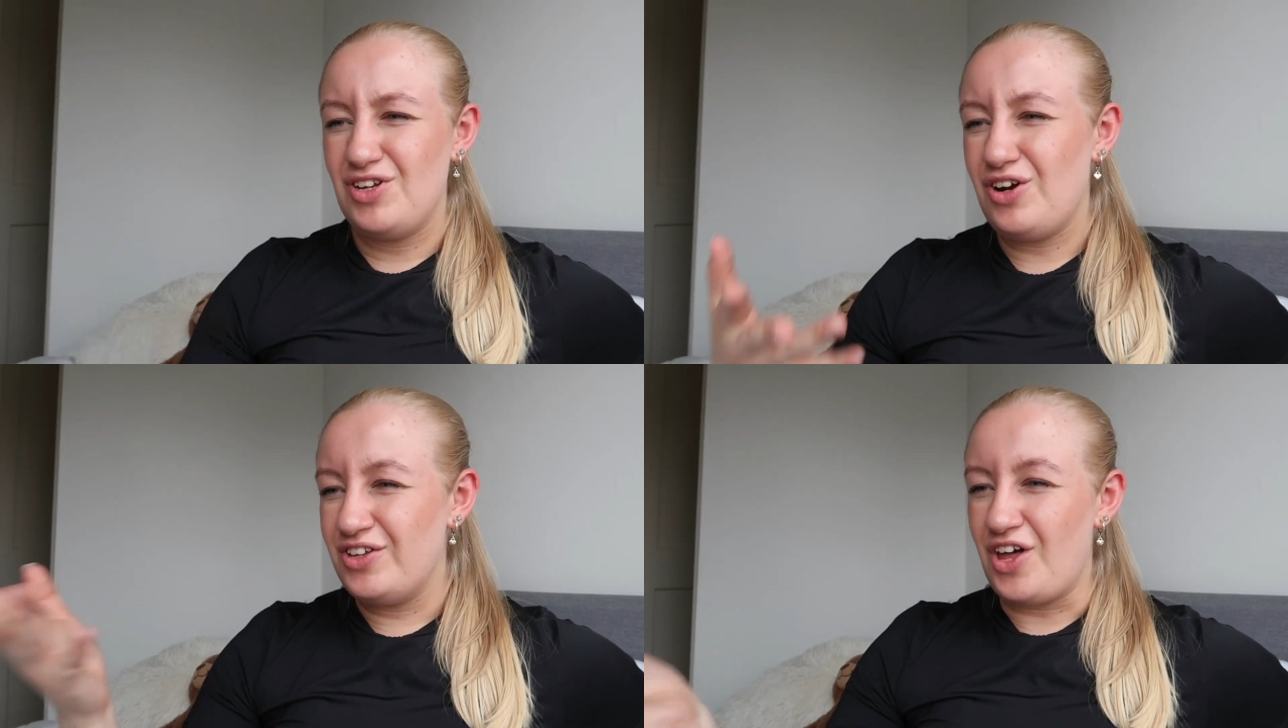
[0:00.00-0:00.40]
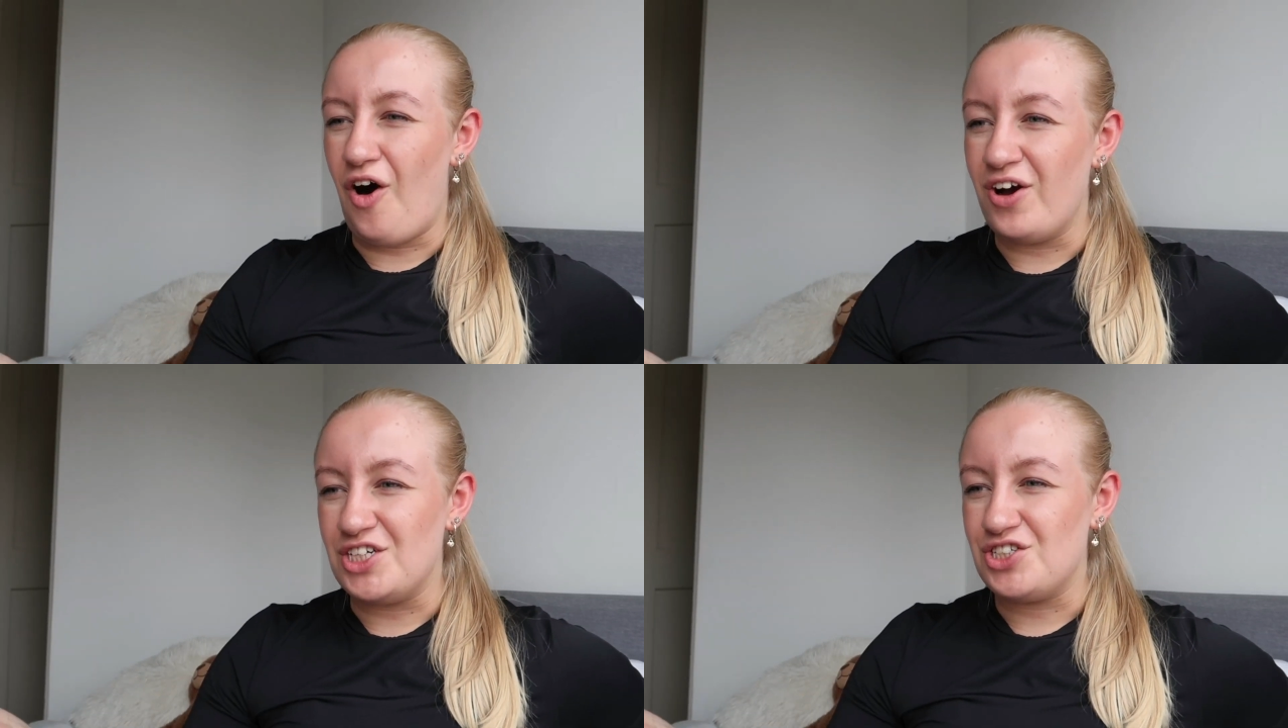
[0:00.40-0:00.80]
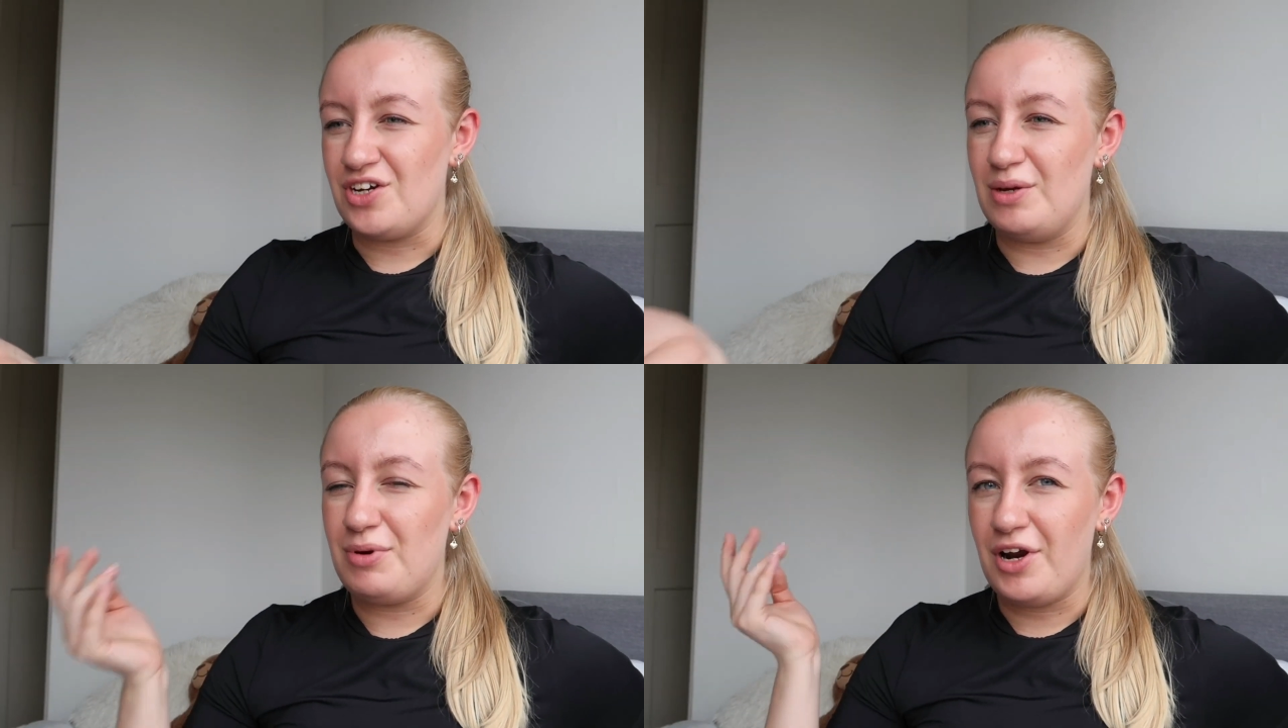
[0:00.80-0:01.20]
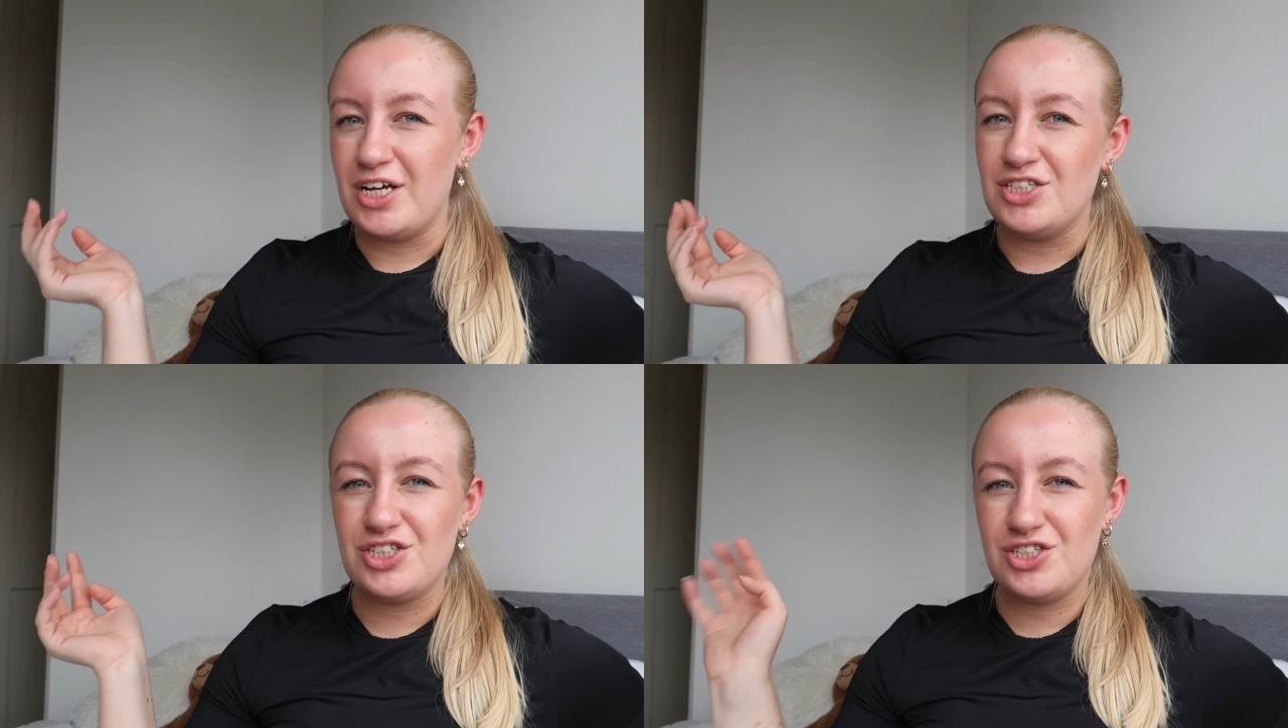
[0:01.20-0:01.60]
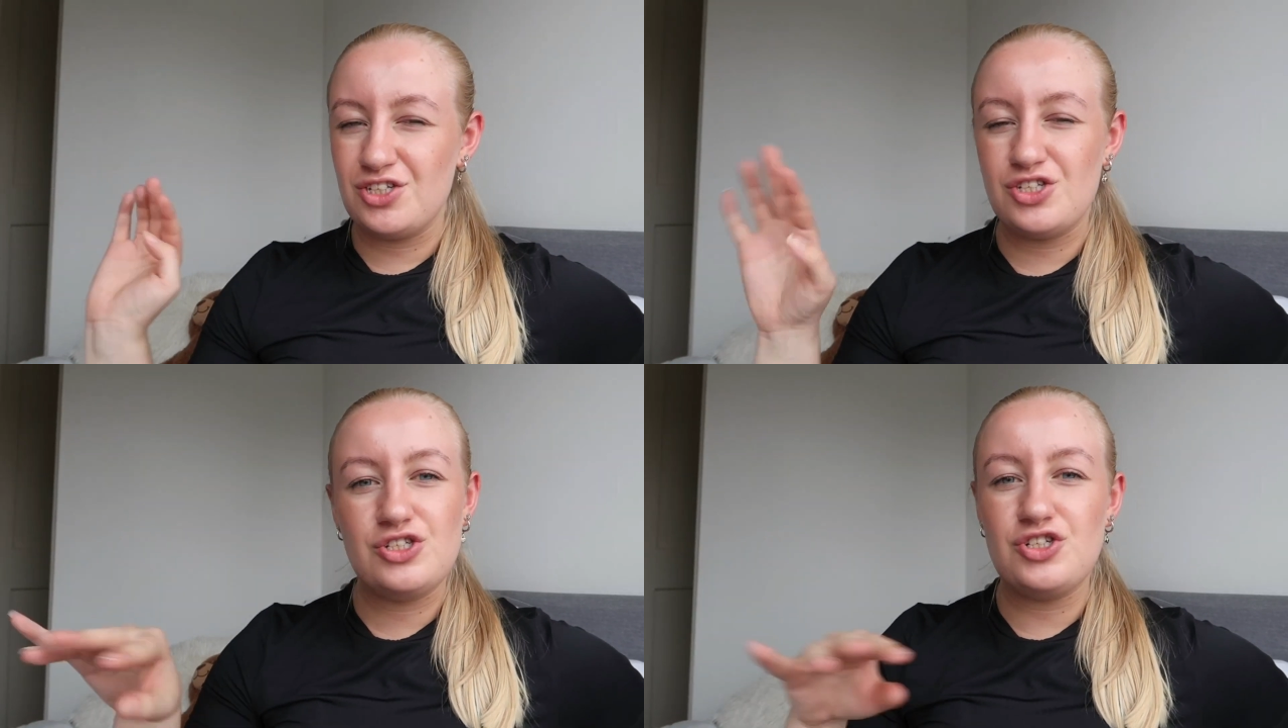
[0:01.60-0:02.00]
not like the high street, but like
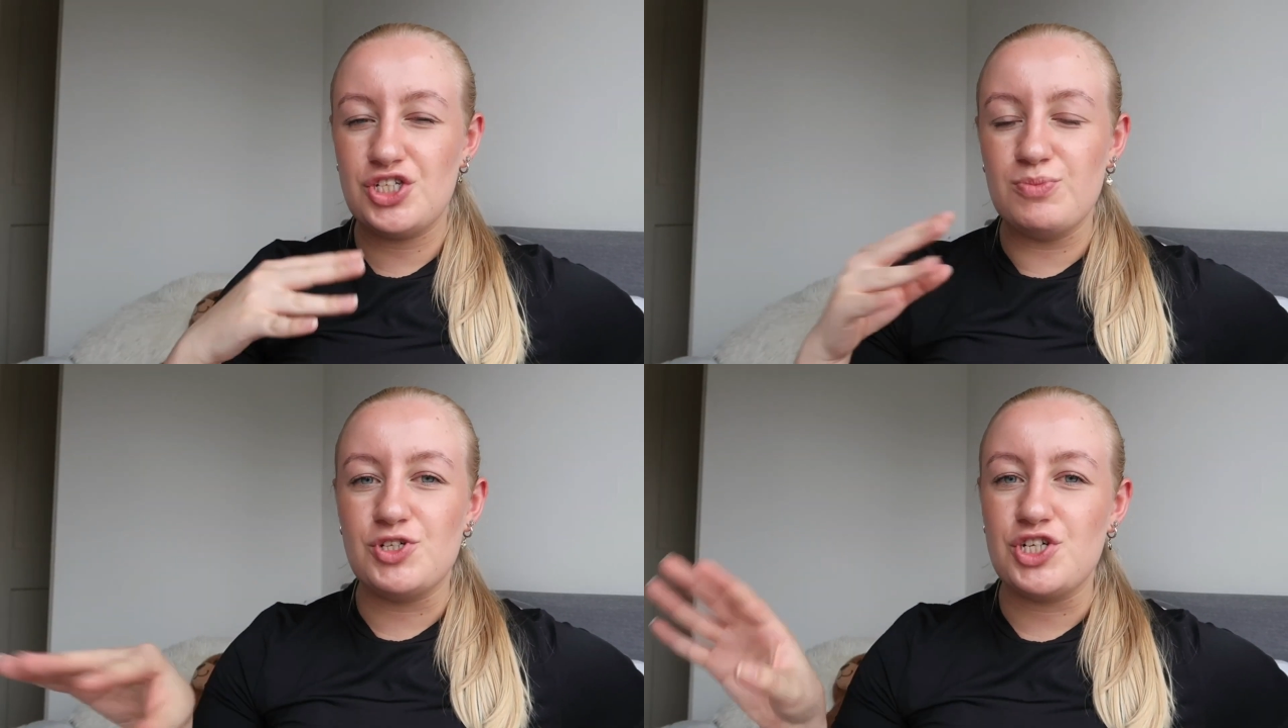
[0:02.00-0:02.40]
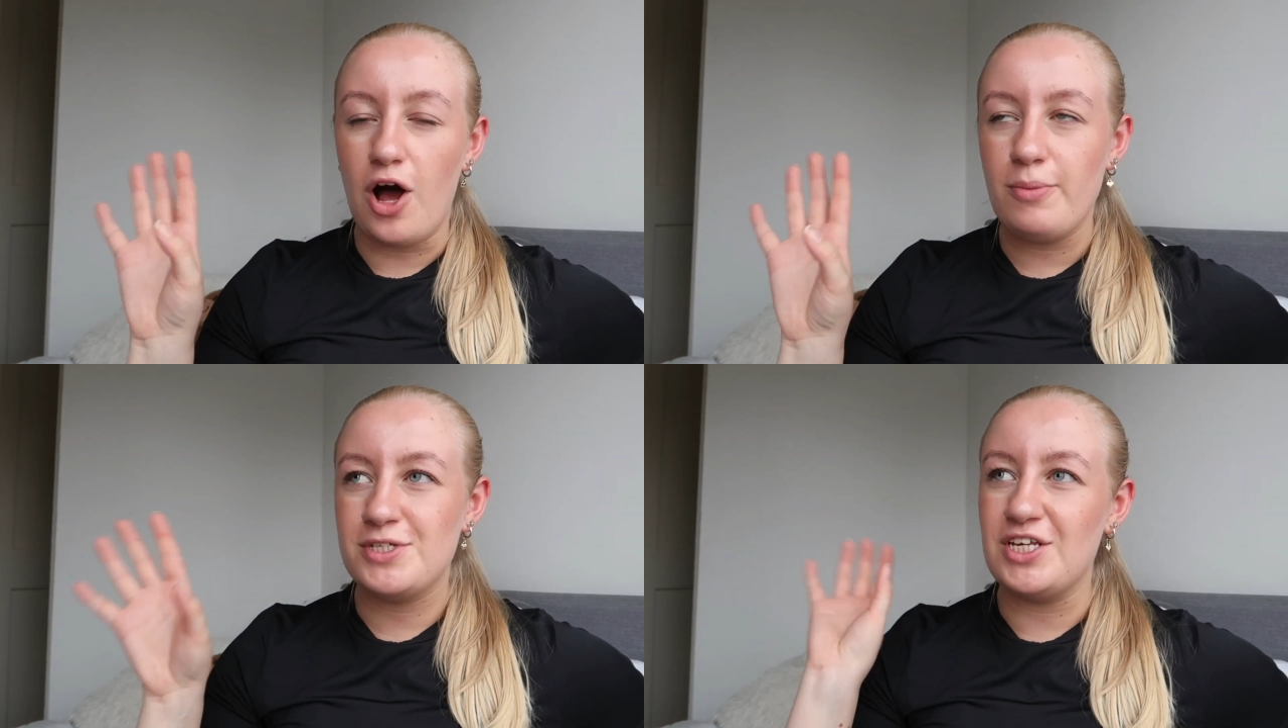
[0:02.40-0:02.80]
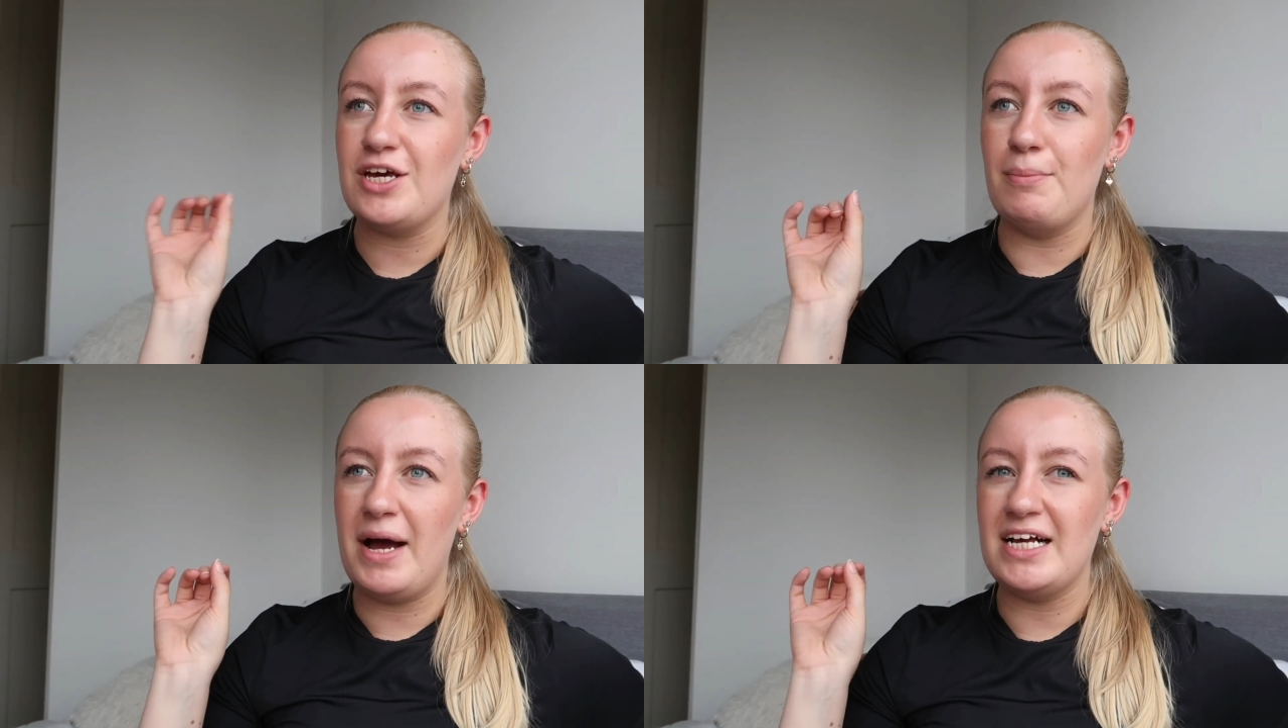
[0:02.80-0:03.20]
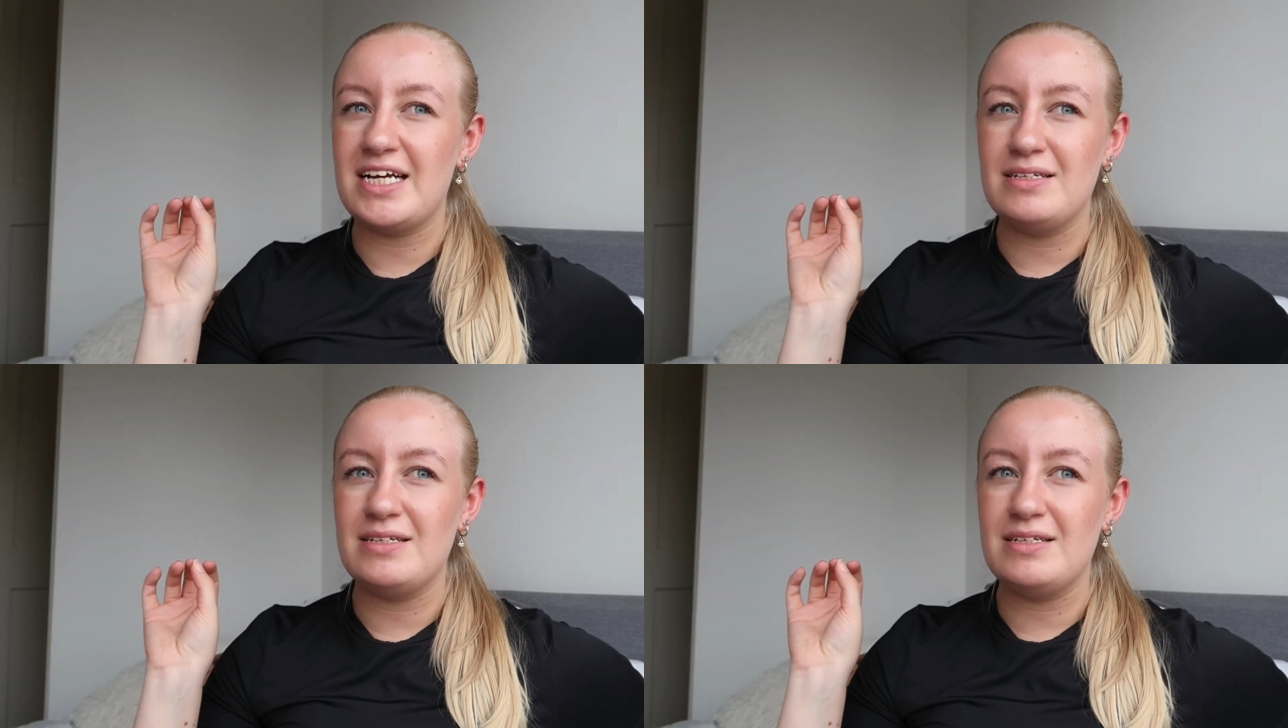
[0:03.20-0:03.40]
just some shops, so you can